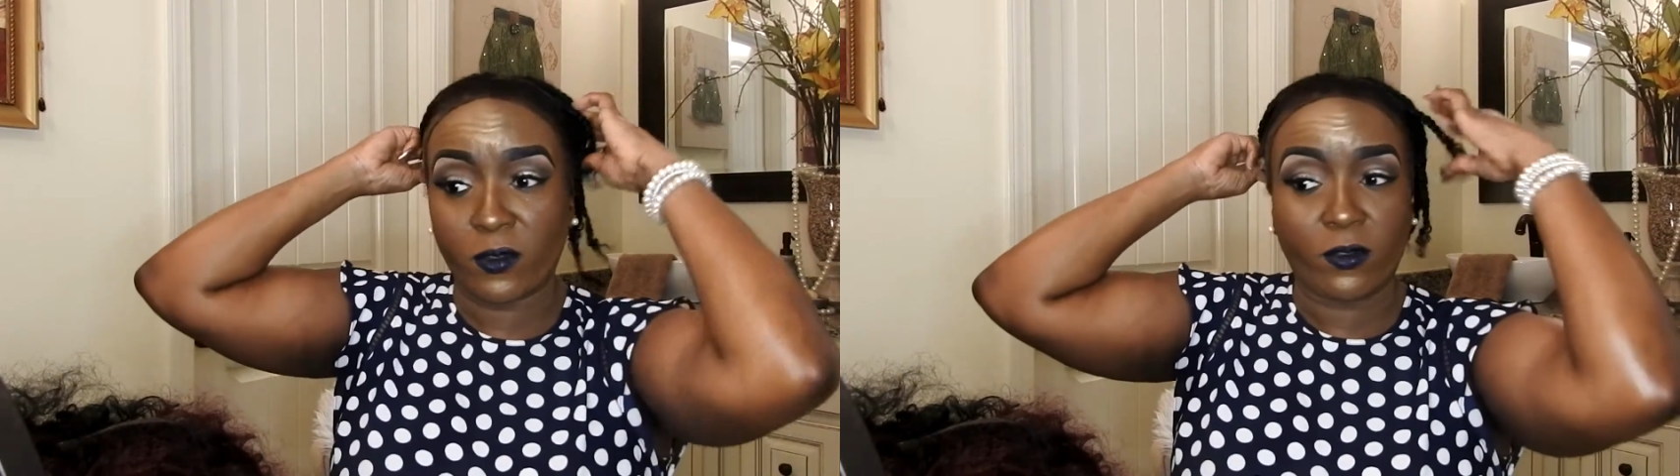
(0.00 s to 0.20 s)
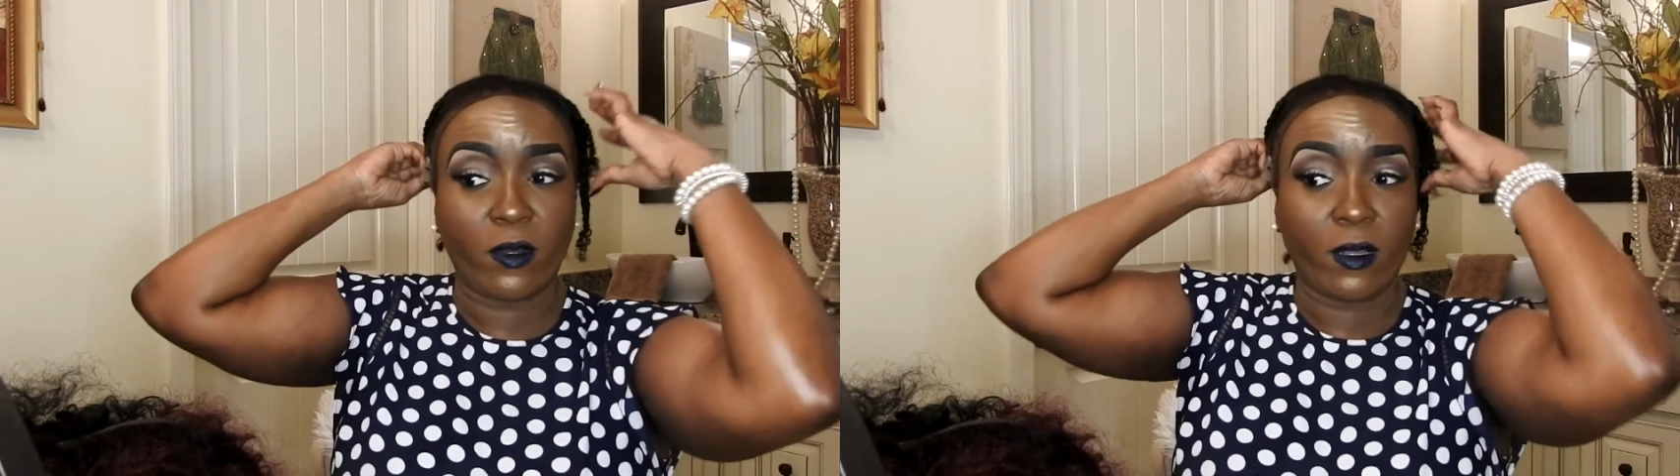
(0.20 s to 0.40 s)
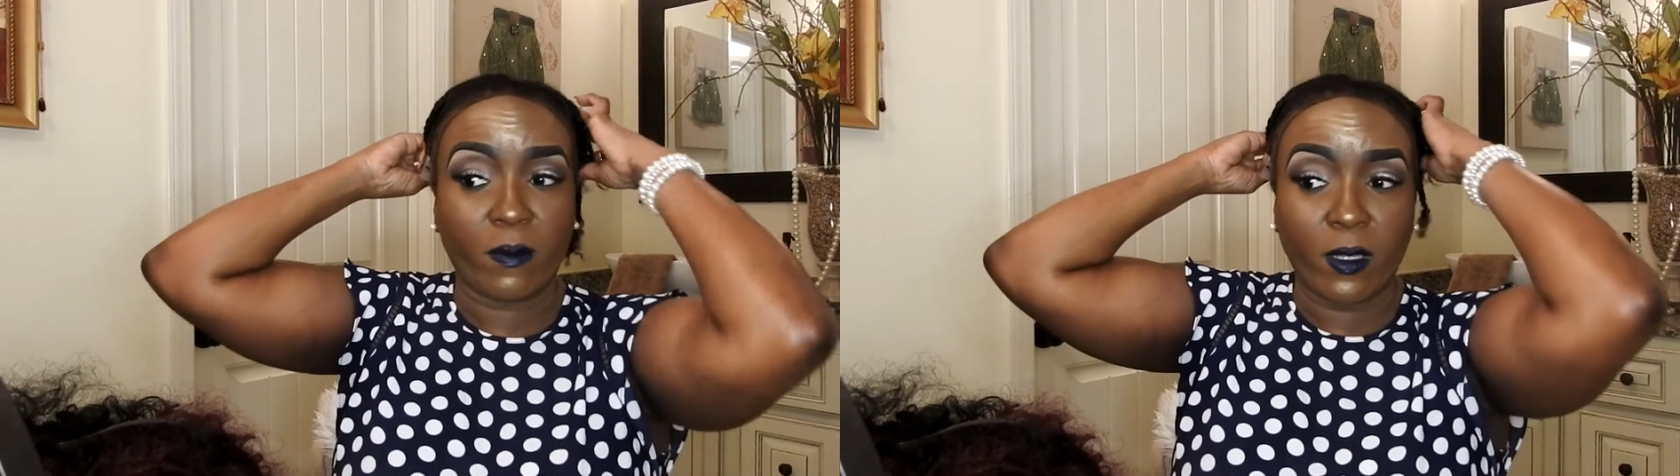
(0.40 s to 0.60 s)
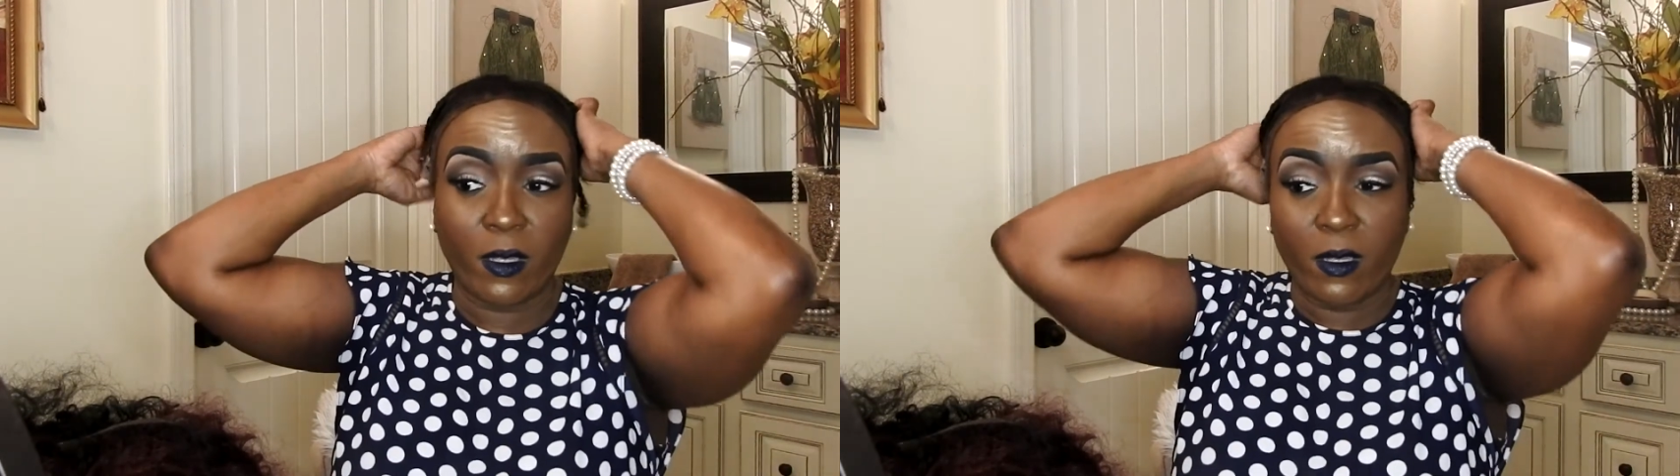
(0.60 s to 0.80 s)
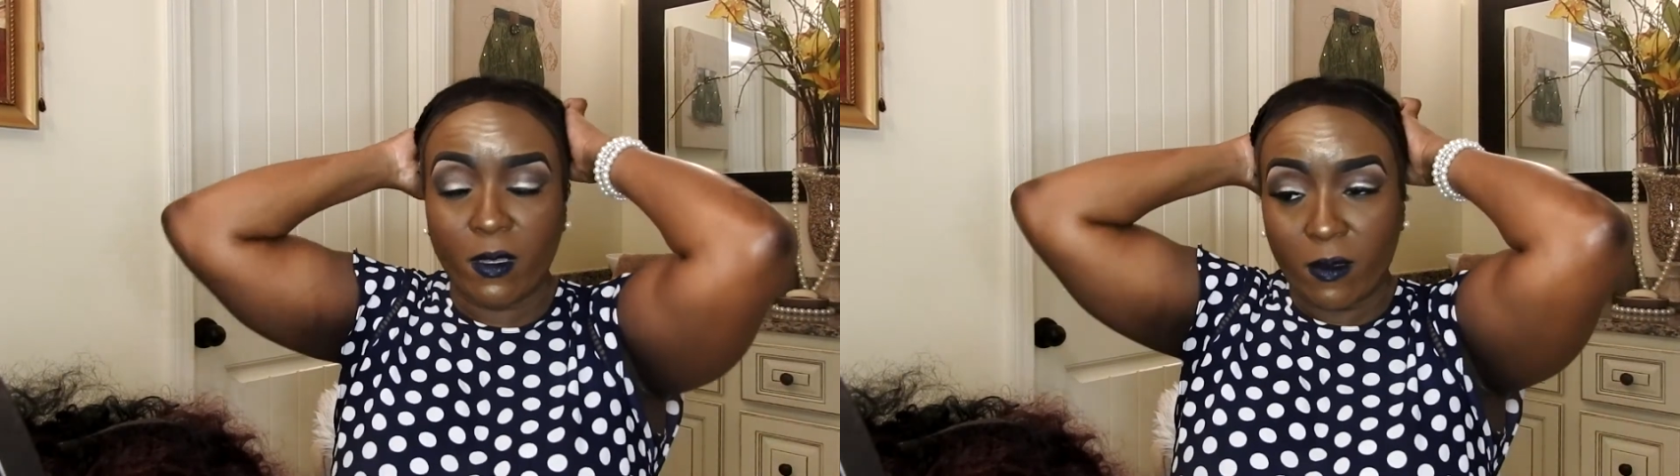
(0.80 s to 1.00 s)
strap
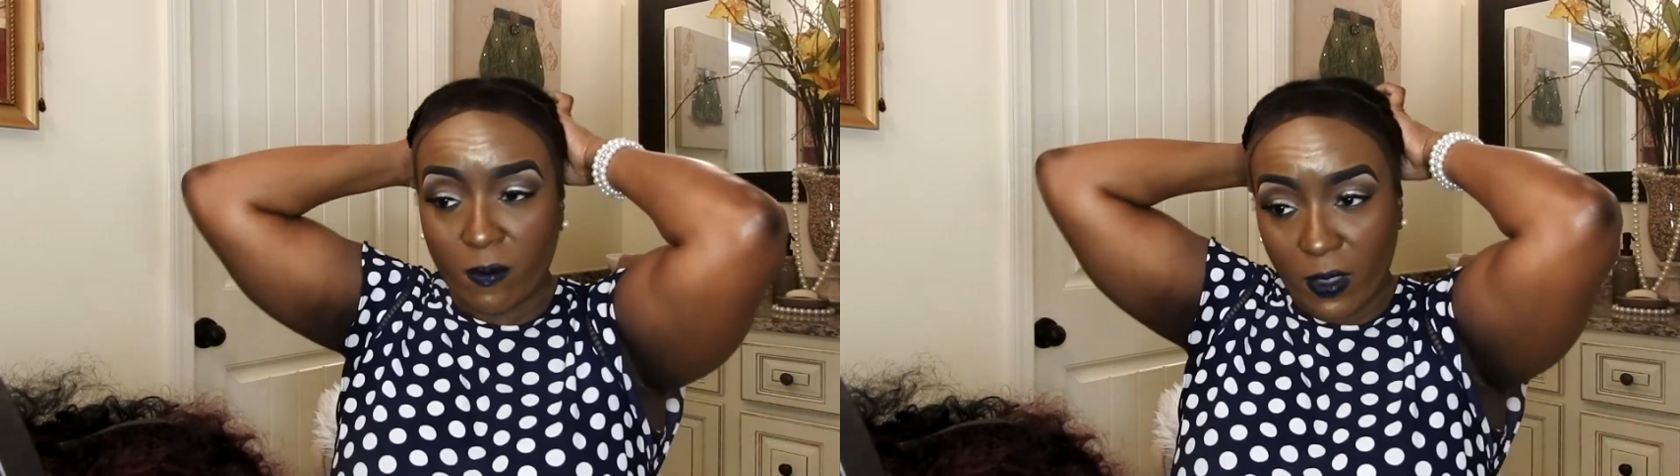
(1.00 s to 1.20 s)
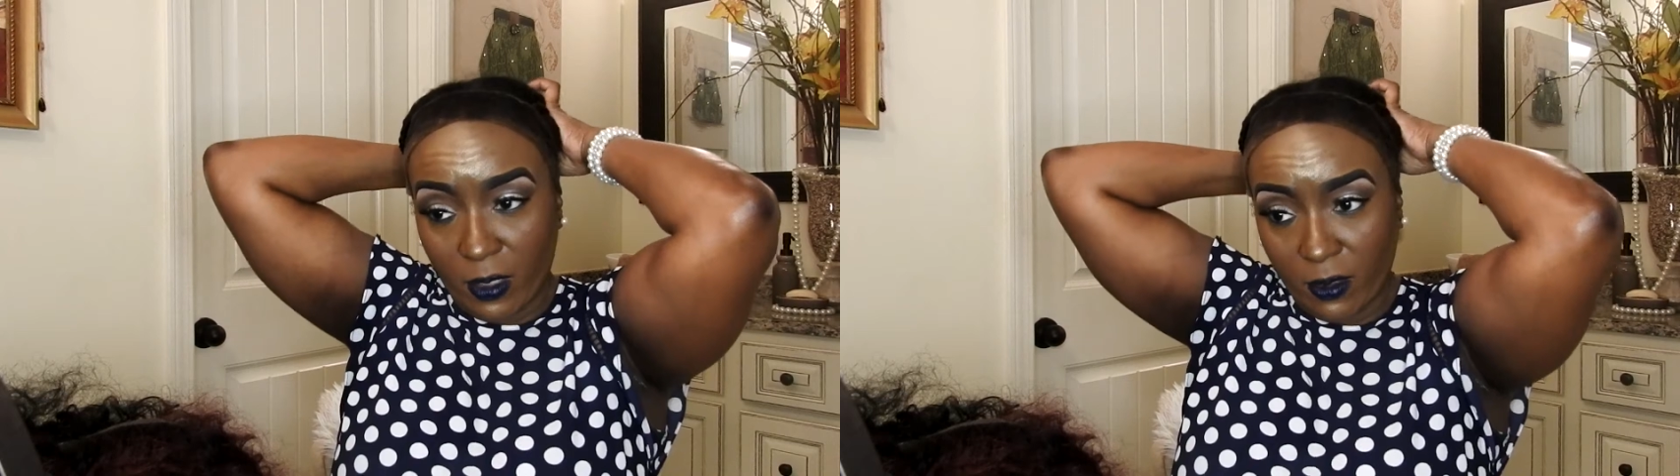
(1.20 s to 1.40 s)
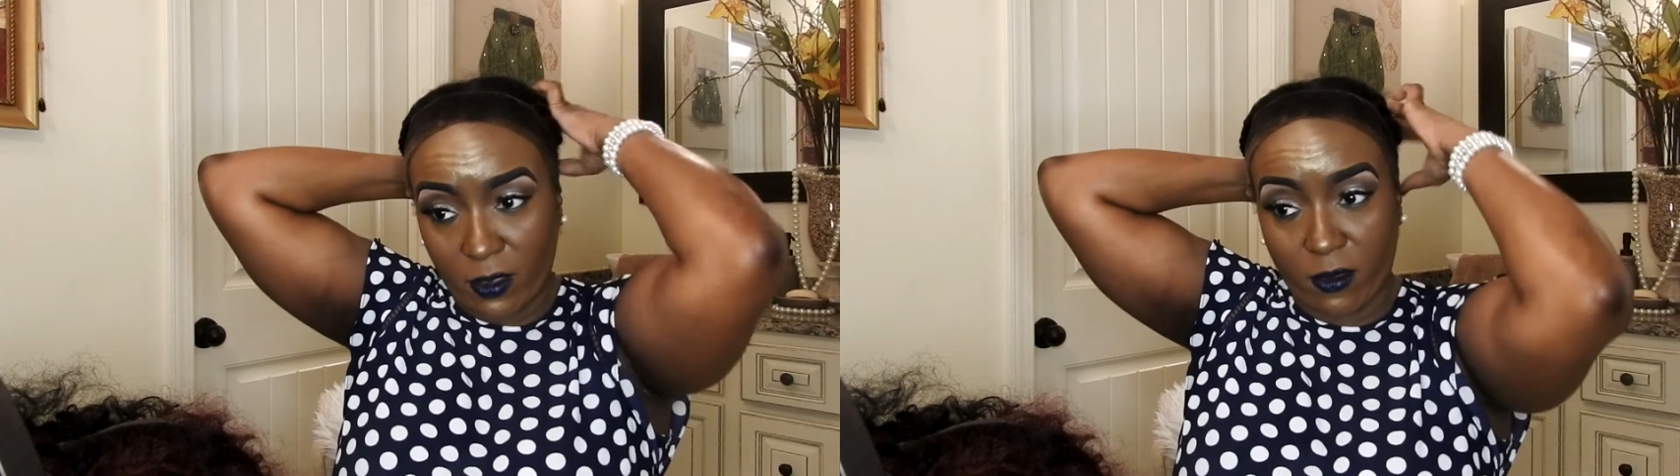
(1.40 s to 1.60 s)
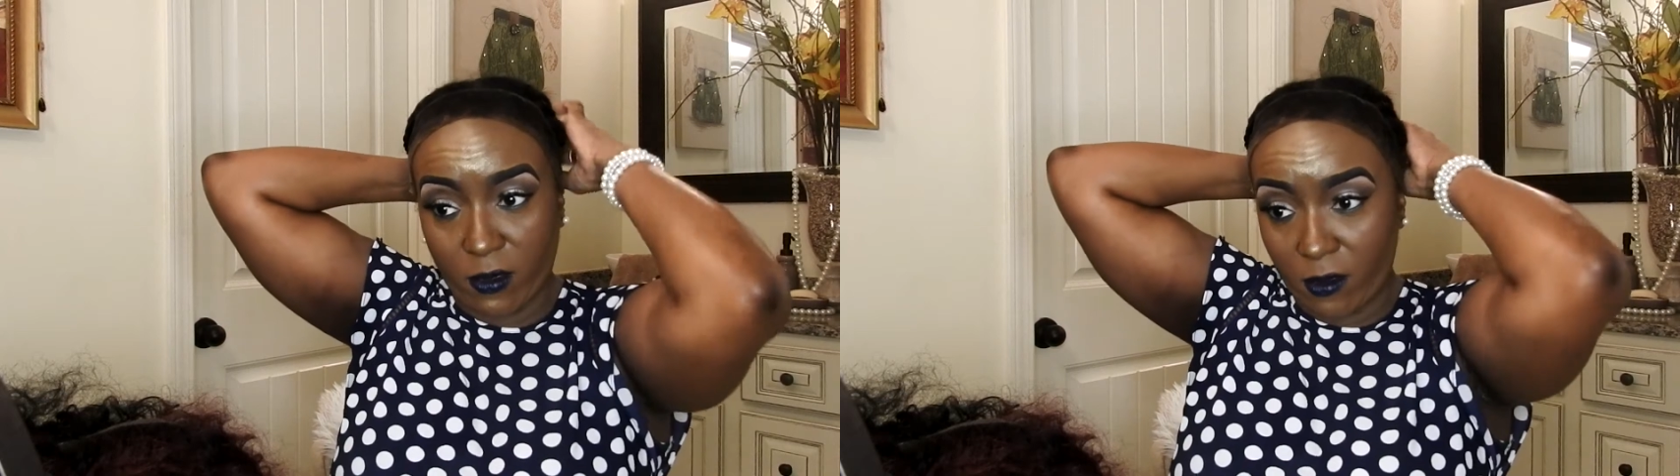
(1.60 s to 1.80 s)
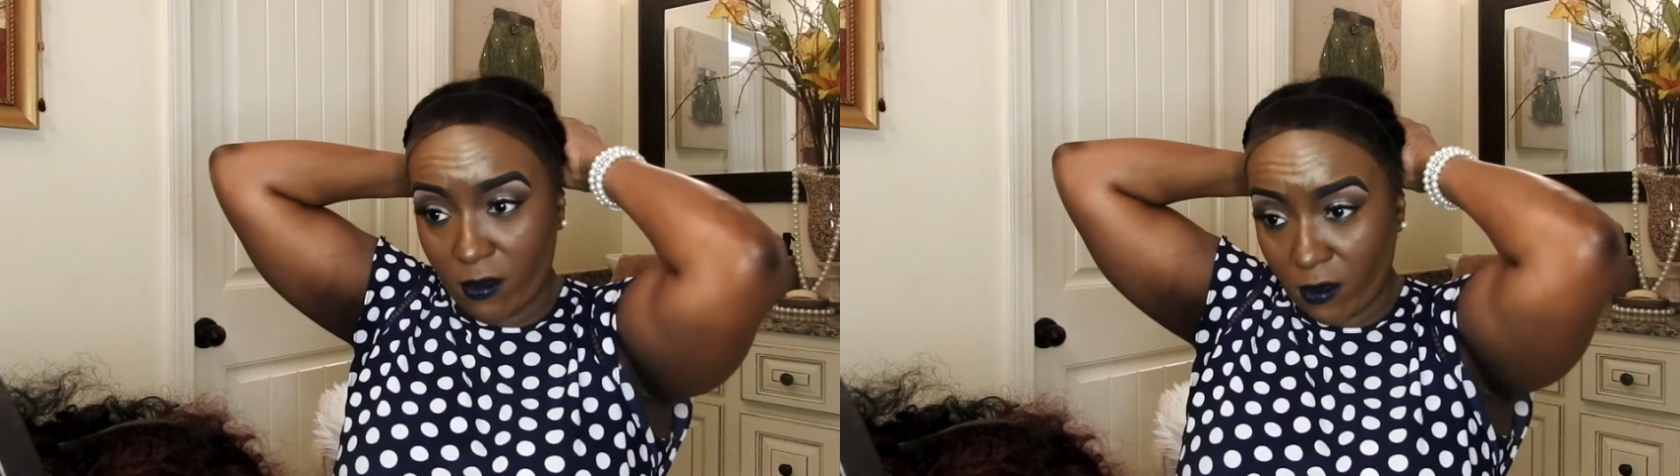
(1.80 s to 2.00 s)
back
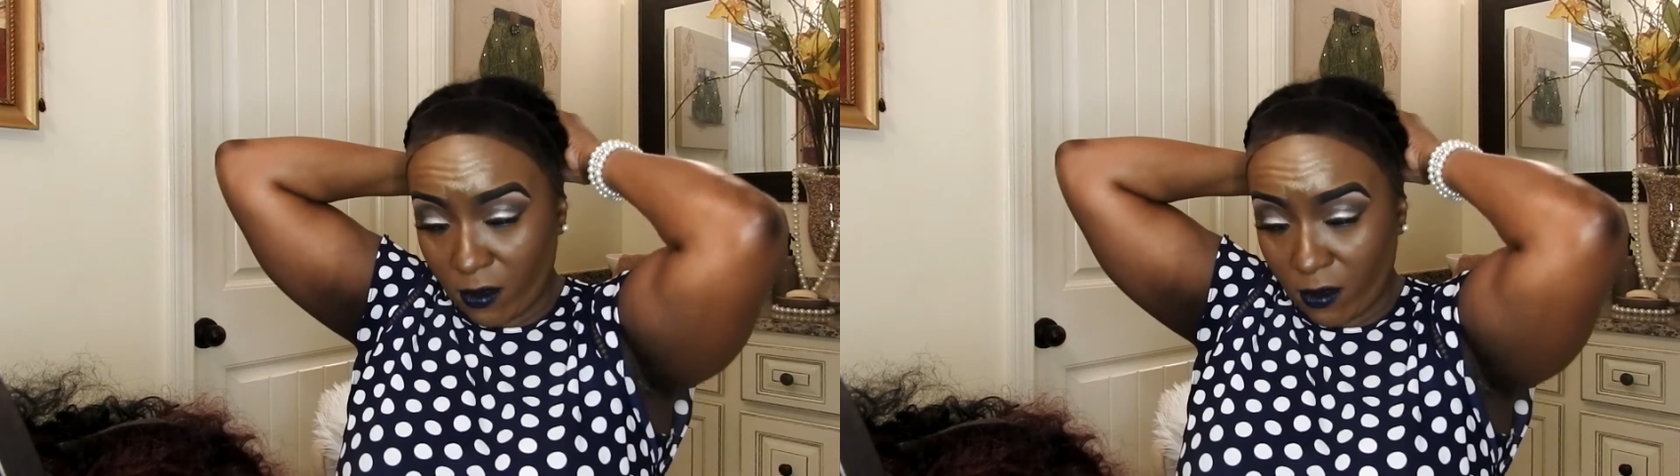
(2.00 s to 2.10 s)
there.